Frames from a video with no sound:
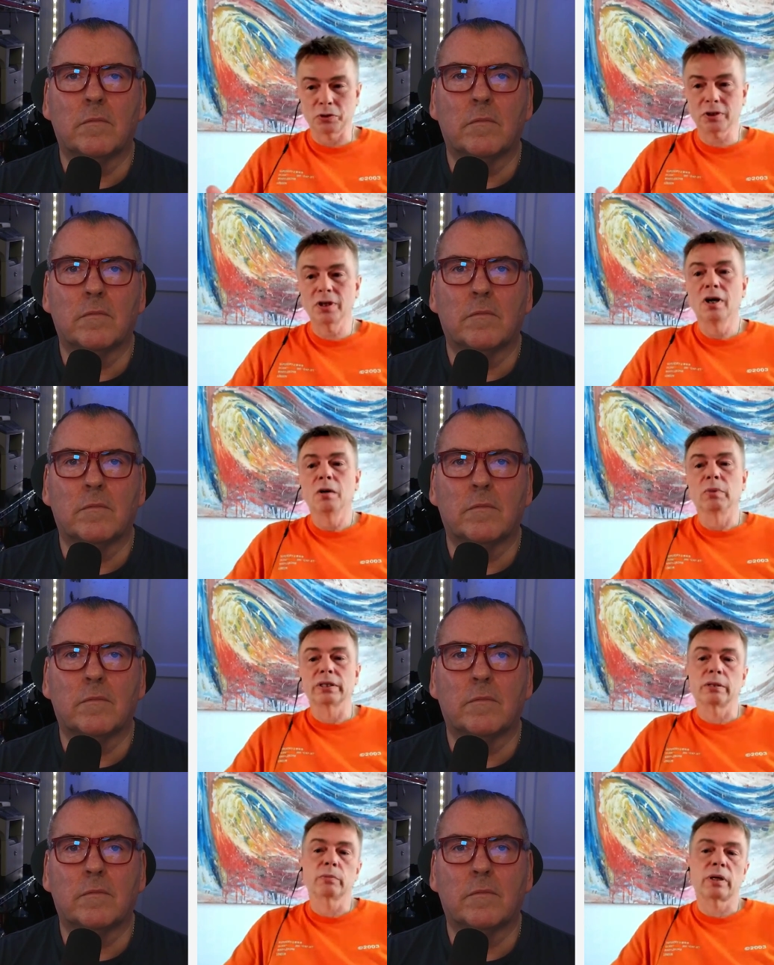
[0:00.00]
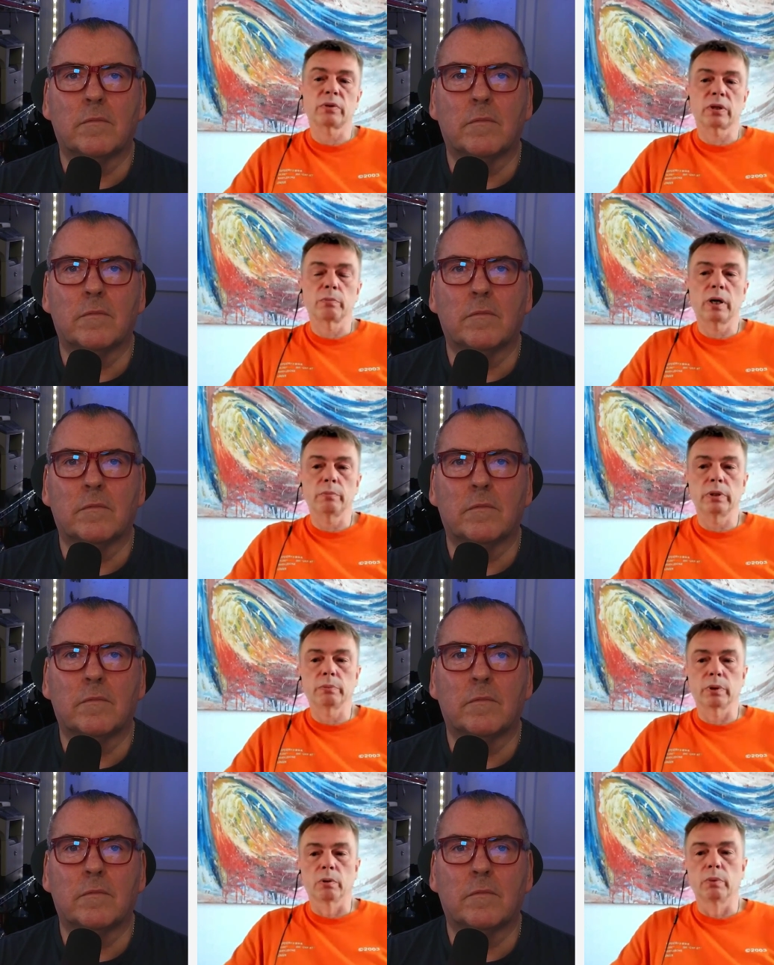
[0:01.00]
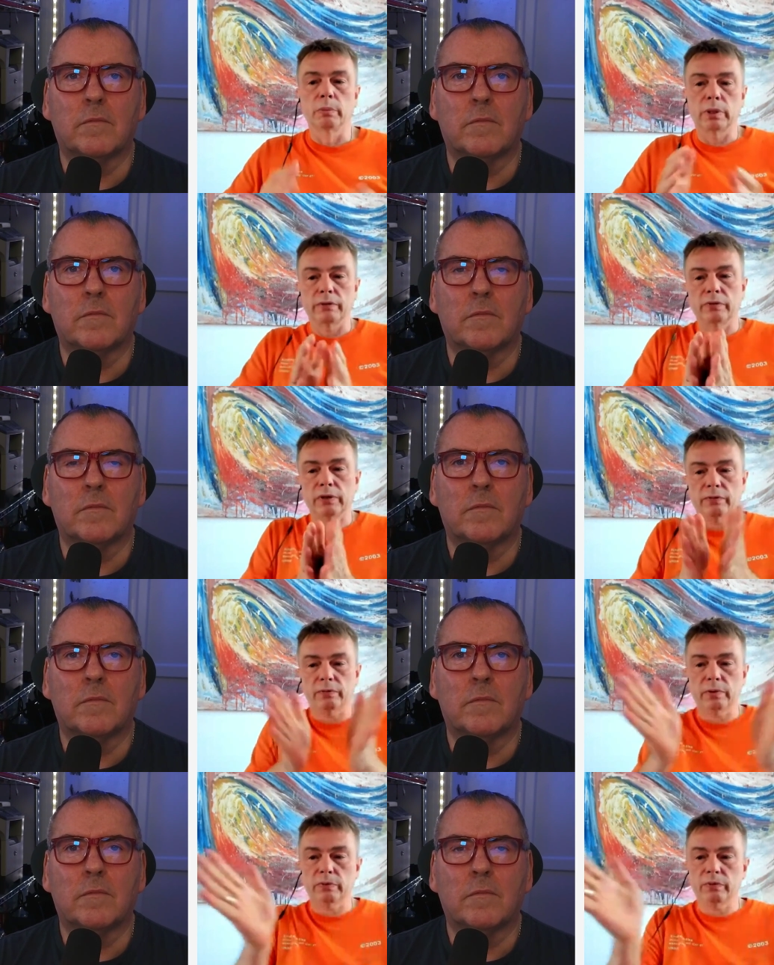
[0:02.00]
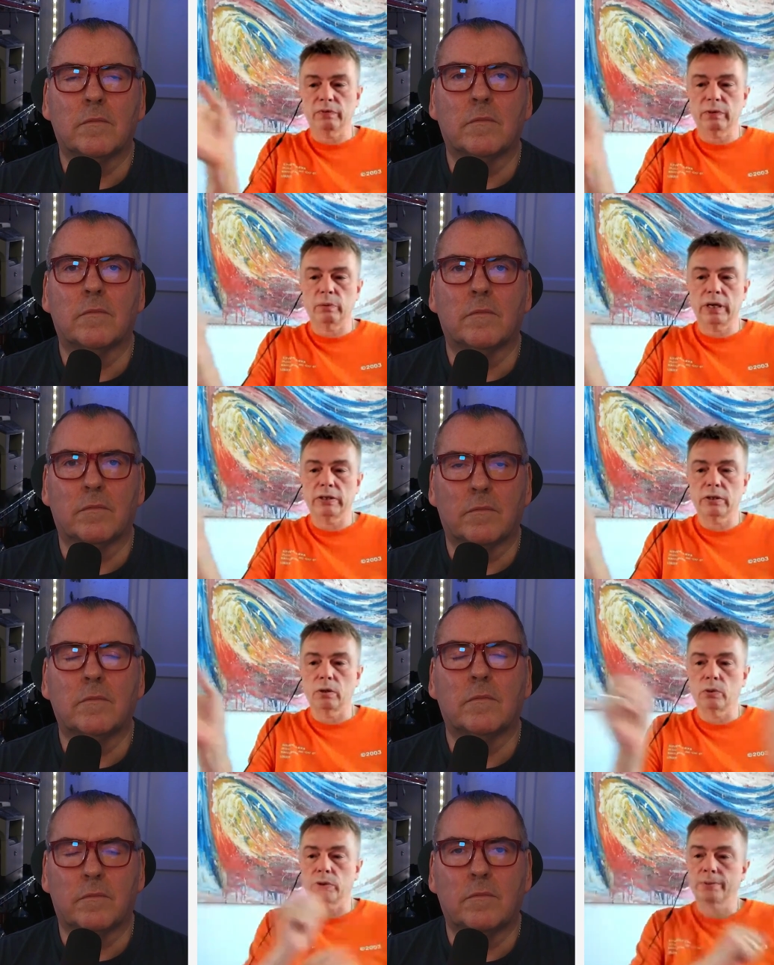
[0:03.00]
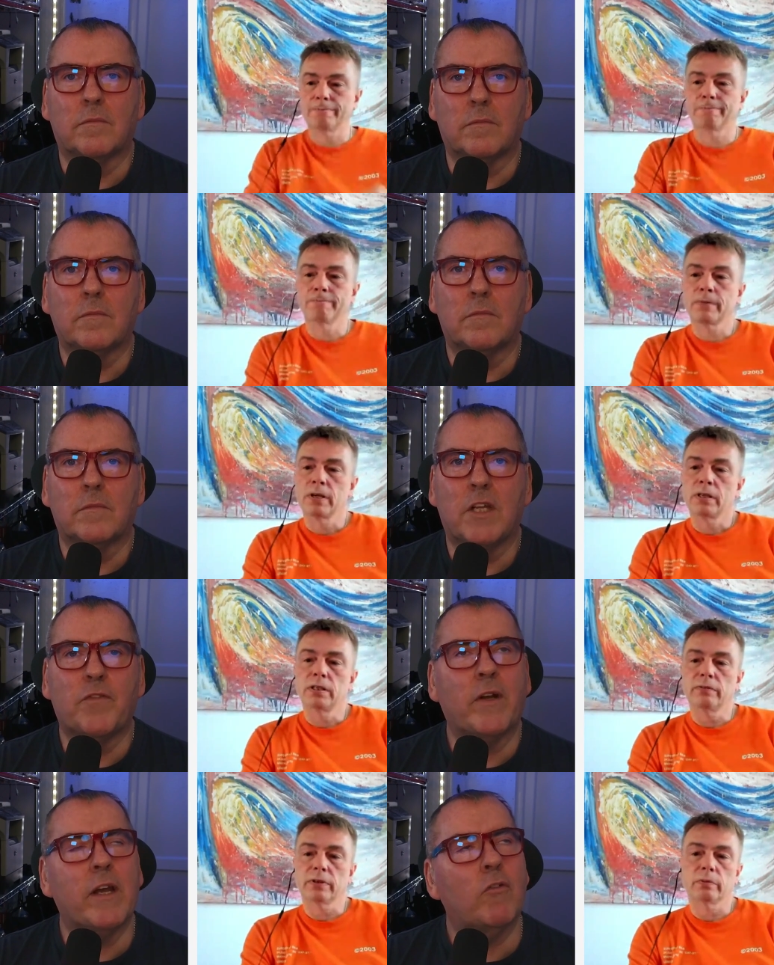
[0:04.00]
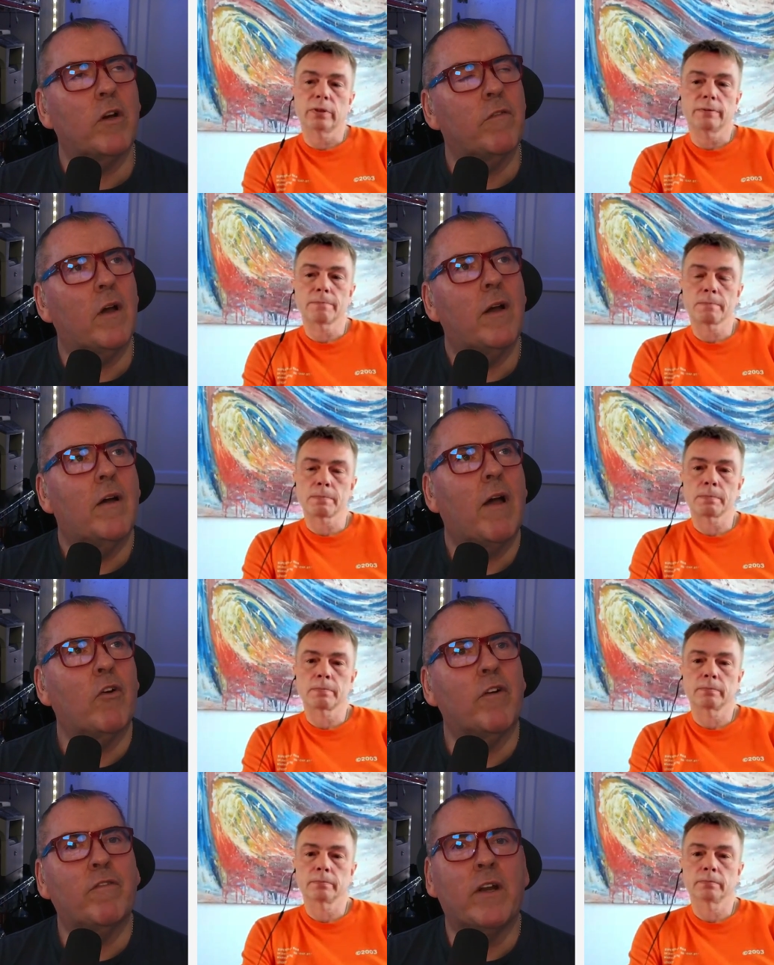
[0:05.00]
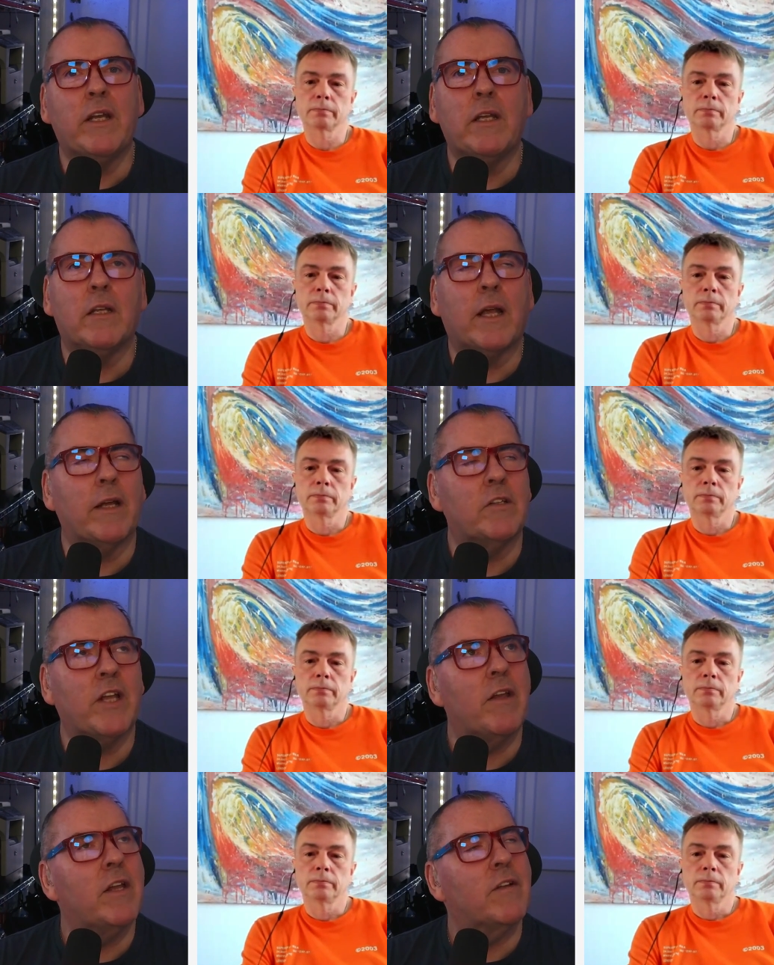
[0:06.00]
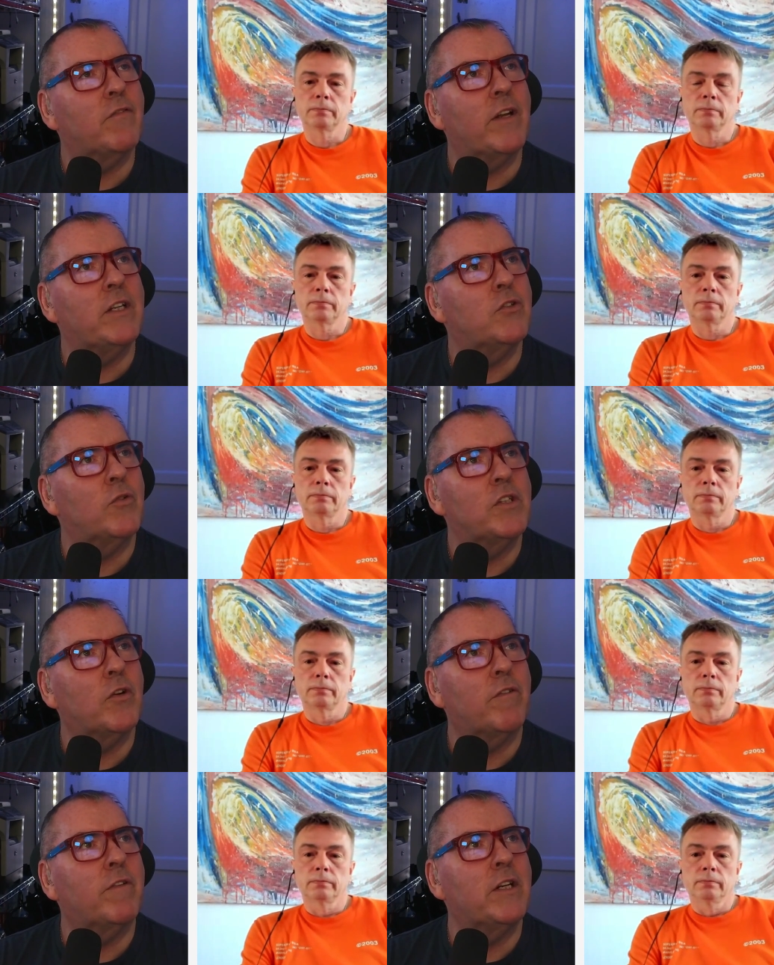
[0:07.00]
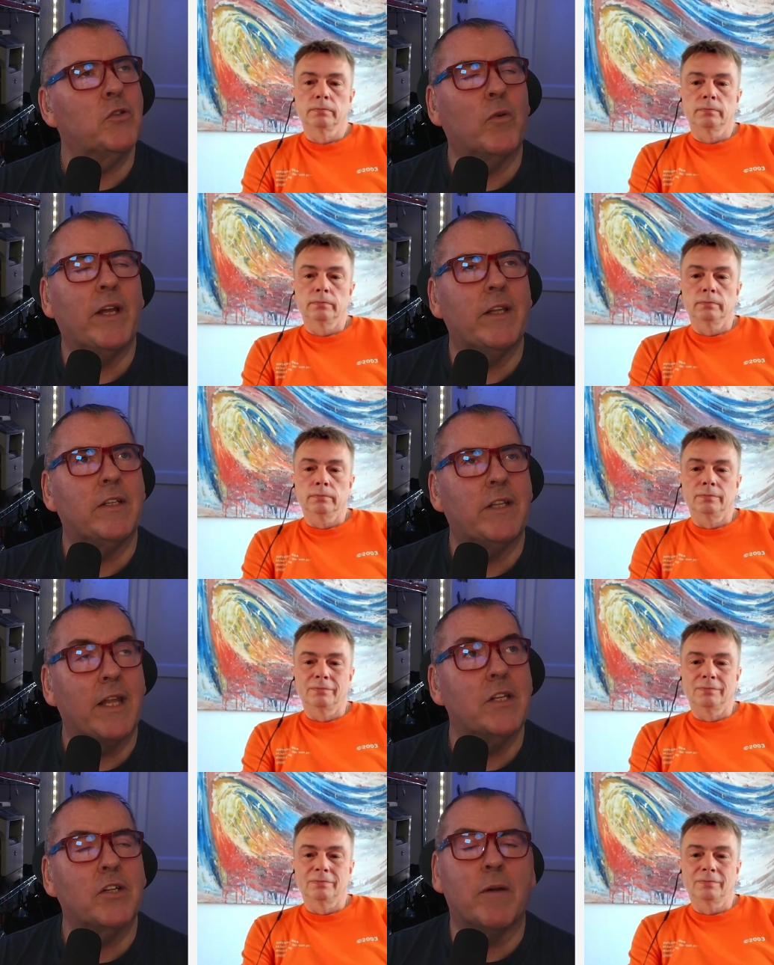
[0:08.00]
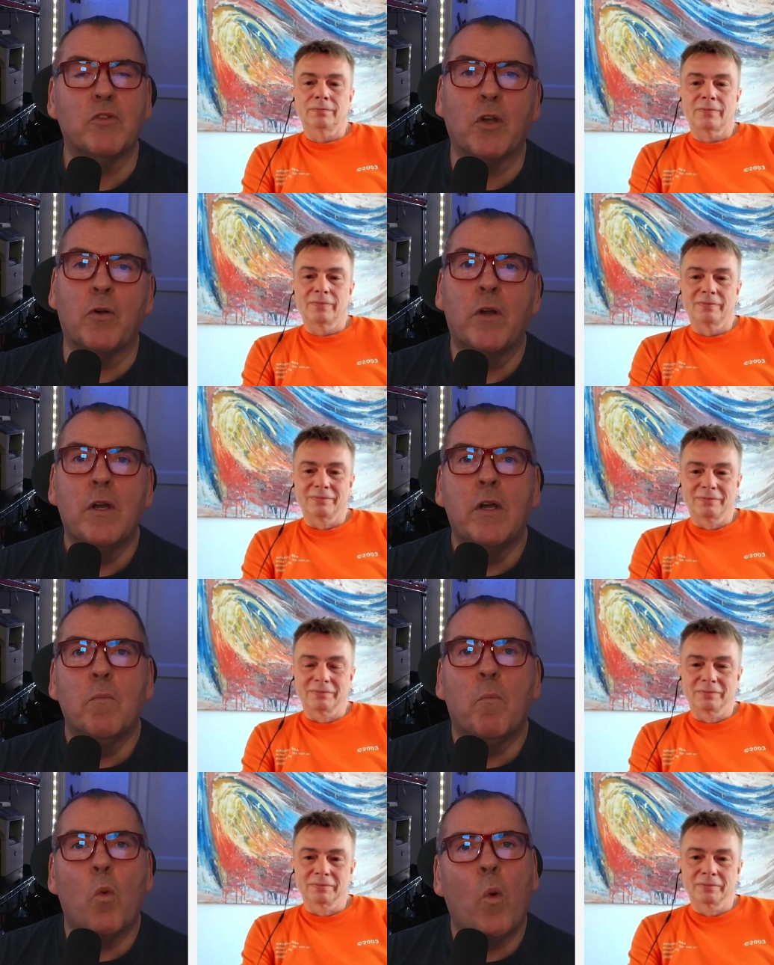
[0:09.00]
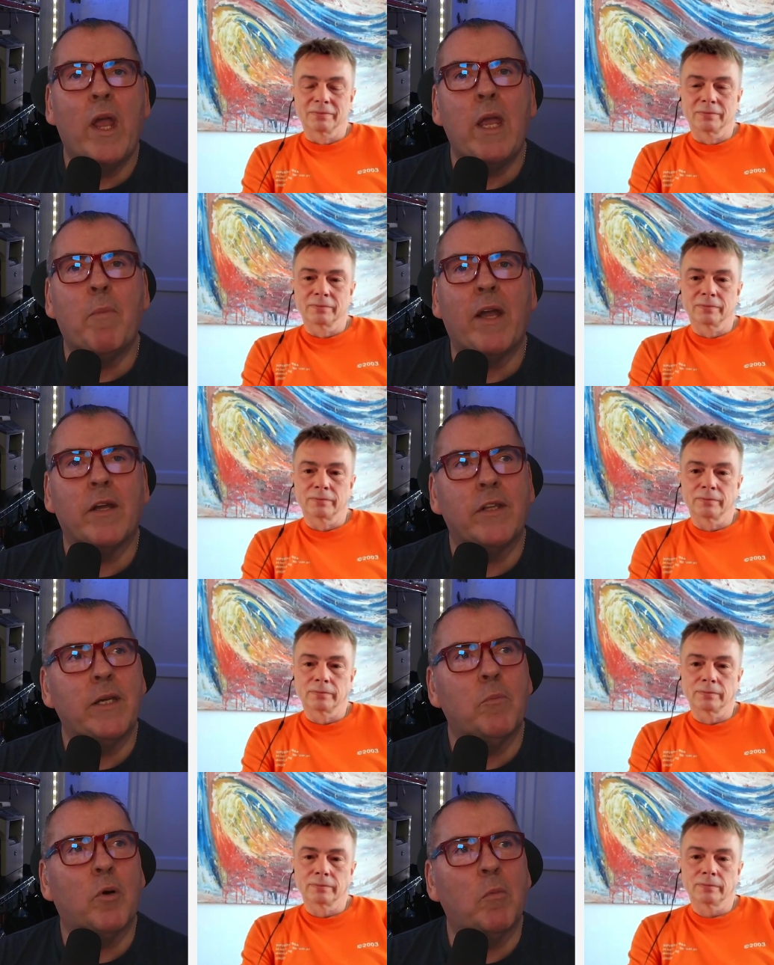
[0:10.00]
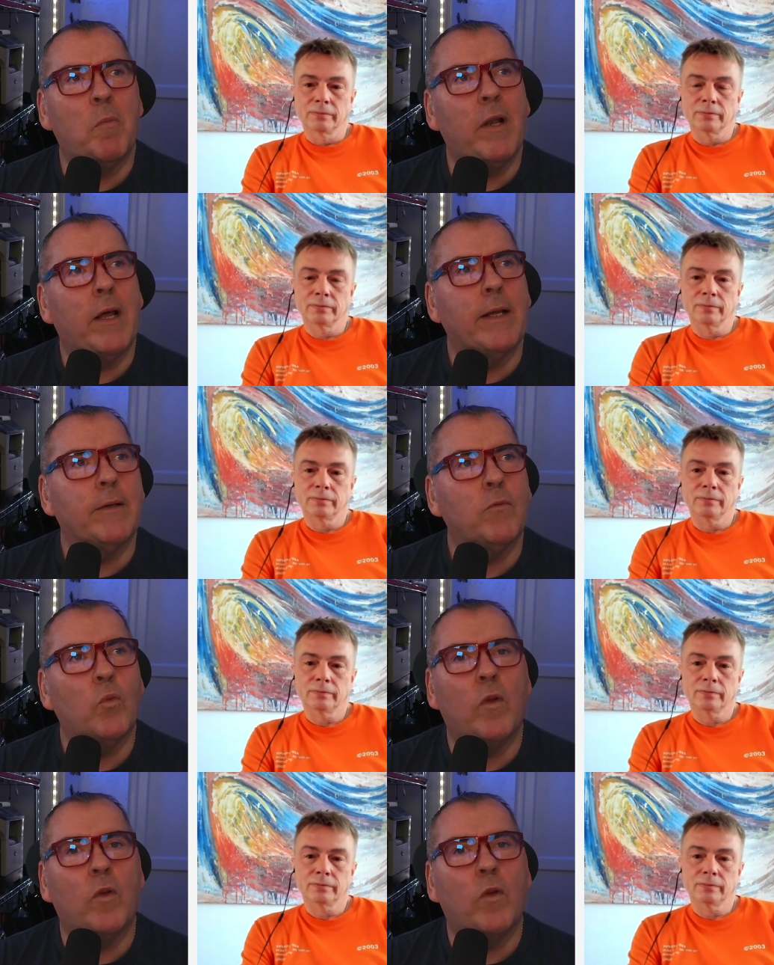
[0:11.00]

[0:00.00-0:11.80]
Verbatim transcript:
Speaker 1: to use it but sometimes it might be a problem if if, if the base goes it's funny I've,
Speaker 2: I've, got a funny like i say a funny story it's not a funny story at the, at the time so way back i think in probably like